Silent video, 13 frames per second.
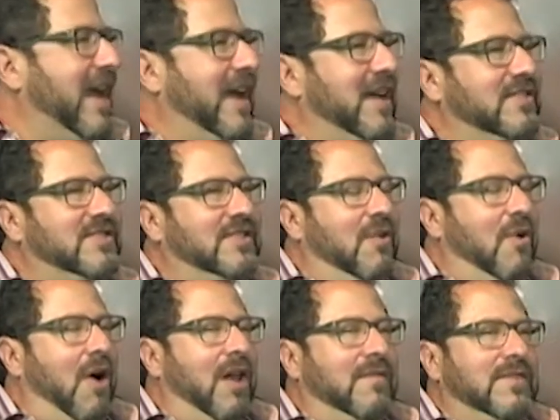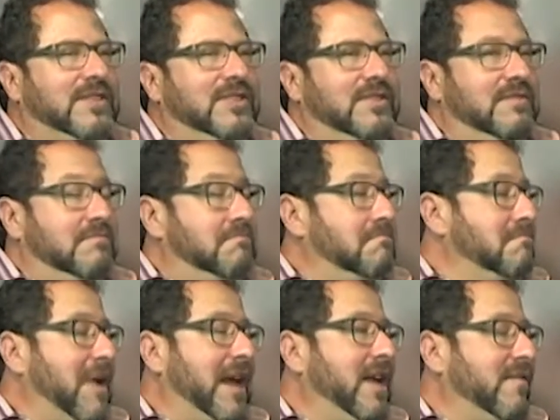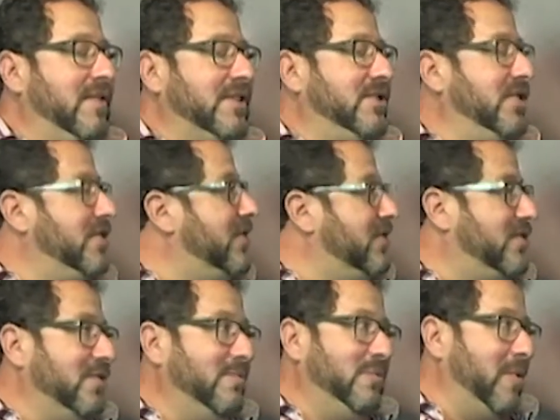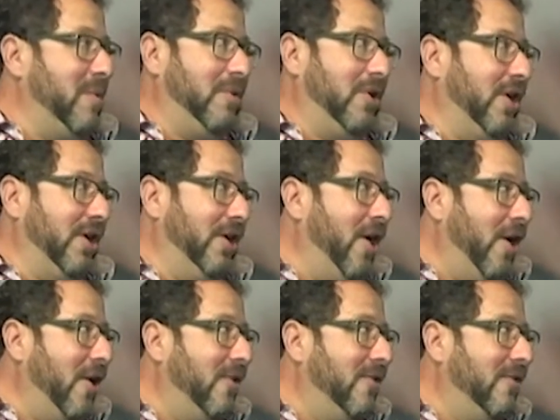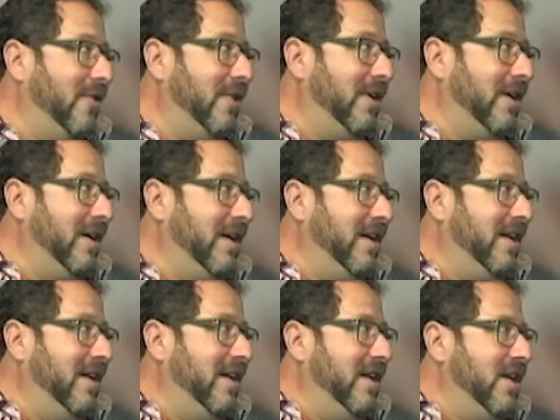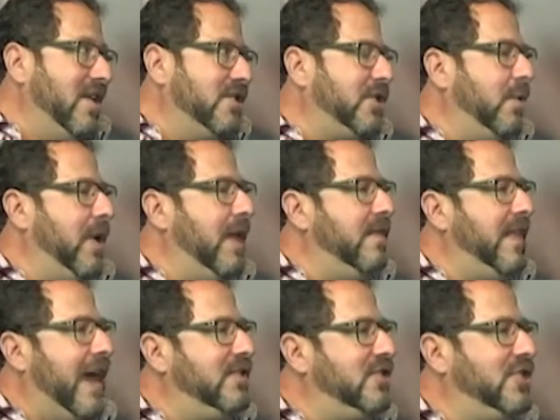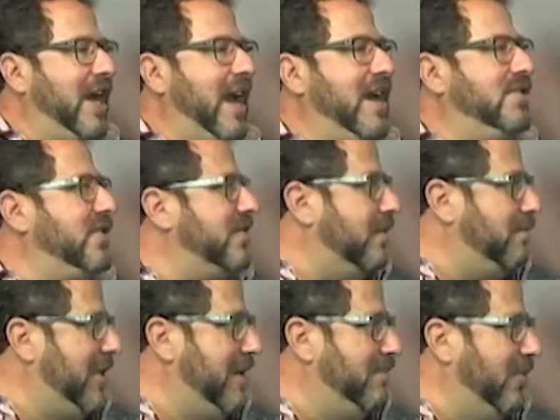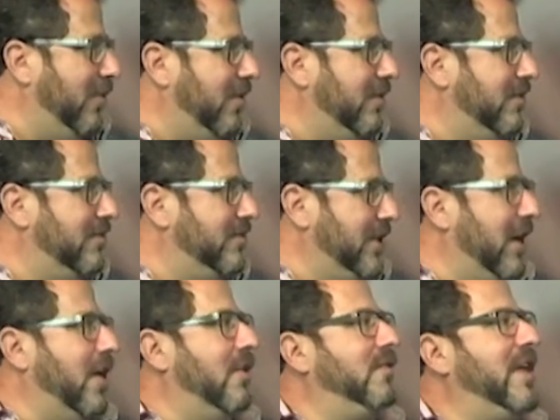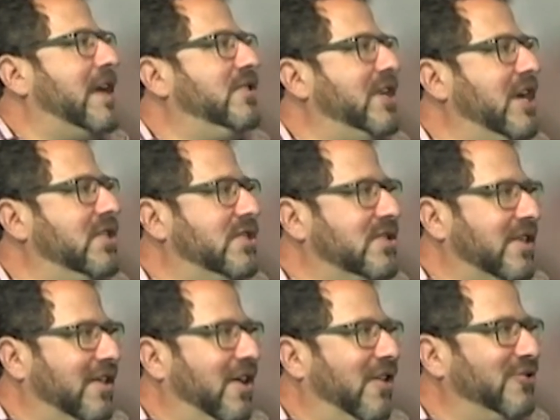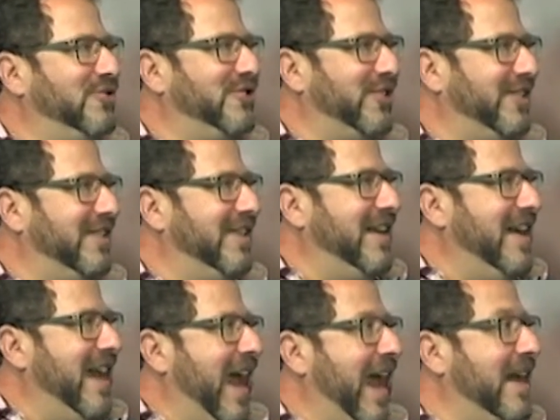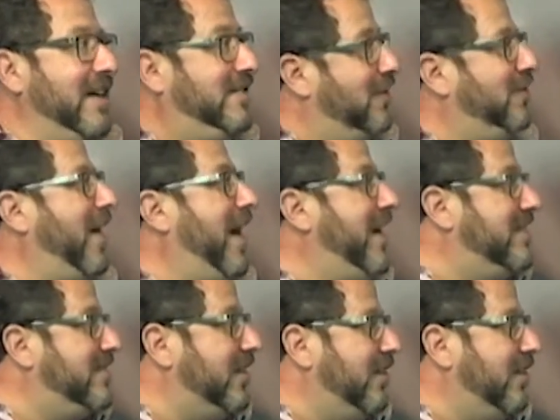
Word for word: And so all of us, many of us just assumed we were going to go. Wow. So that changes a people, you know, that changes a culture, and it defines a